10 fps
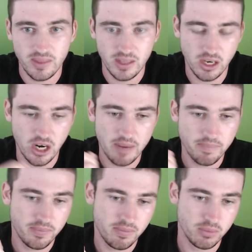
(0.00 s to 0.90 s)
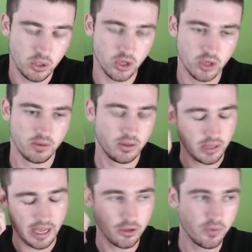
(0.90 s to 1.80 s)
All right, because,
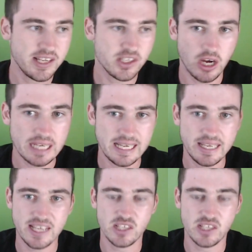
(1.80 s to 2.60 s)
and the reason I say yes,